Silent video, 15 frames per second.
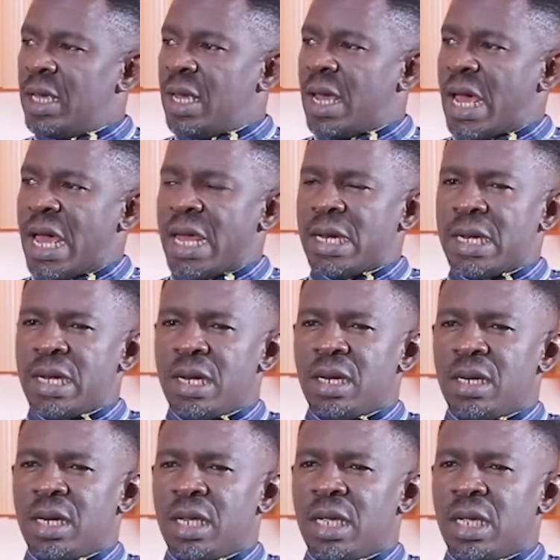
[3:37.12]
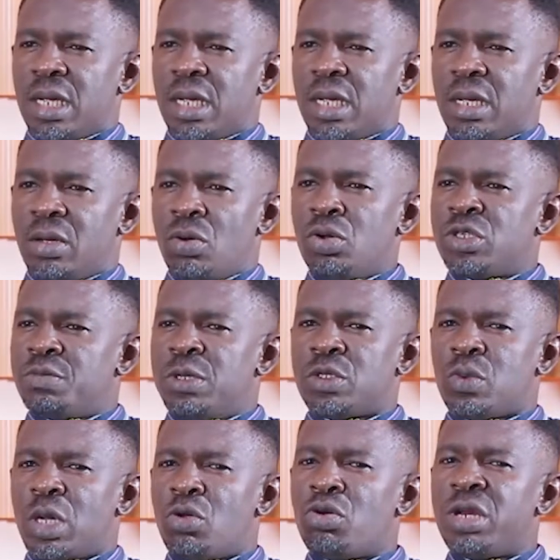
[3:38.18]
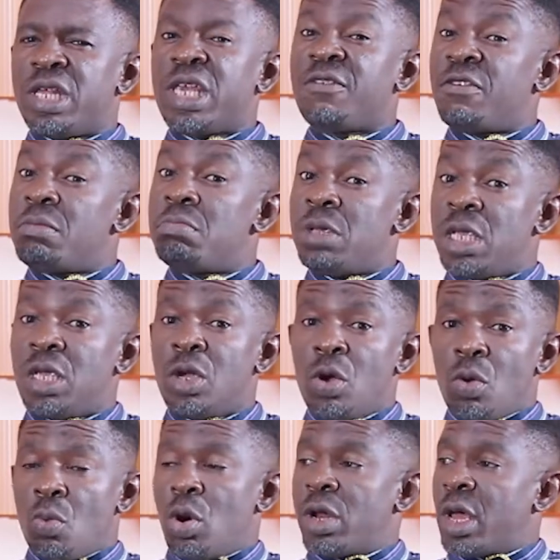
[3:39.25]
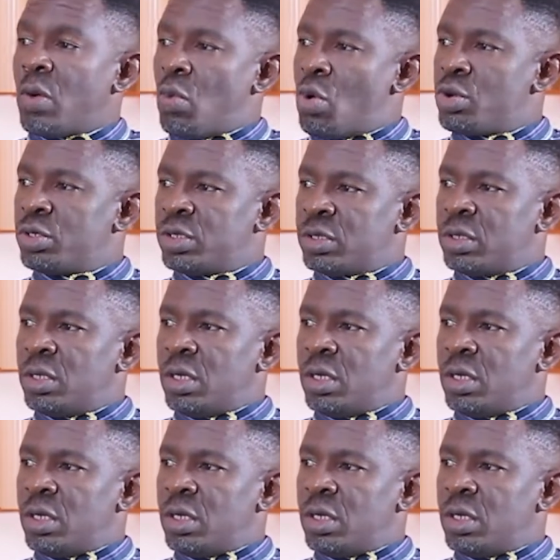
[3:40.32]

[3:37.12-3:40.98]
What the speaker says: and the goldsmiths were not really giving me what I want.